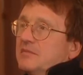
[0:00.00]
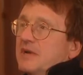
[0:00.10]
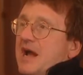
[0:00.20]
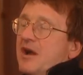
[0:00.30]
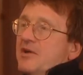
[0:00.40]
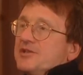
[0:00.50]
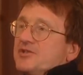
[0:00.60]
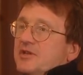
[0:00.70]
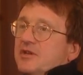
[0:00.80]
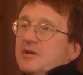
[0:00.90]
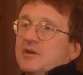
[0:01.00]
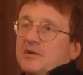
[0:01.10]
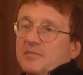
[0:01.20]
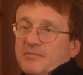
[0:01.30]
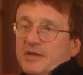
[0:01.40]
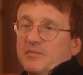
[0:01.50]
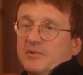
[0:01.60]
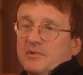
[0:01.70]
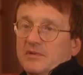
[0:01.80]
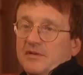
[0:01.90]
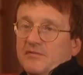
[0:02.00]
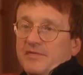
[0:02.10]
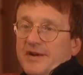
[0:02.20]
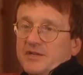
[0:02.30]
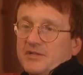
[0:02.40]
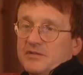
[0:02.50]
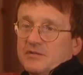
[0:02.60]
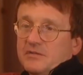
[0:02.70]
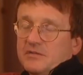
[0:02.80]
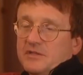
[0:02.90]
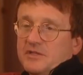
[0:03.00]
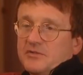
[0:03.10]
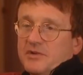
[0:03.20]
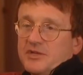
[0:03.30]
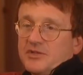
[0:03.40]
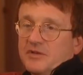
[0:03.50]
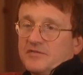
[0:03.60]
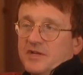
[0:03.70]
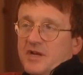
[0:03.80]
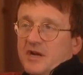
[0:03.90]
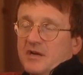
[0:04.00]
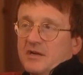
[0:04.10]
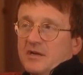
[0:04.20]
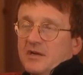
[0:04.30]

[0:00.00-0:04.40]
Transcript: how insecure people in Freddie's situation often are.